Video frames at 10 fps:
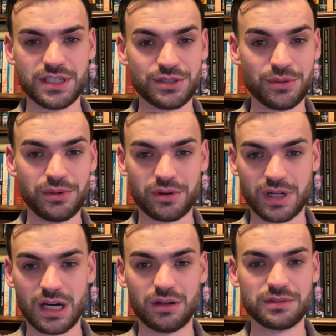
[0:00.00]
so your
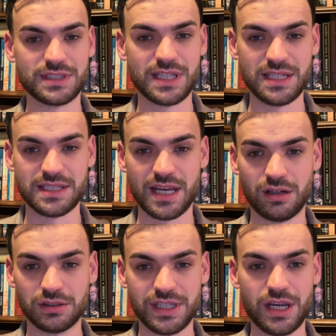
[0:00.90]
account stays
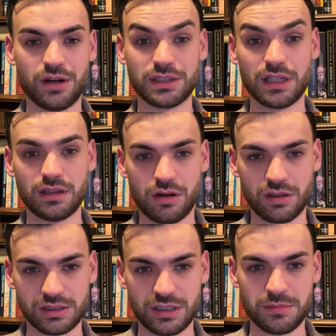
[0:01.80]
healthy on the
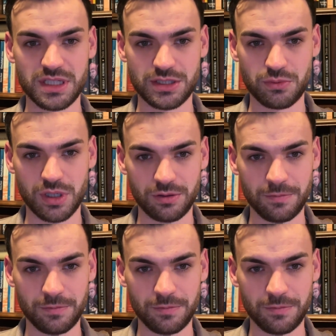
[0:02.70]
long term as well.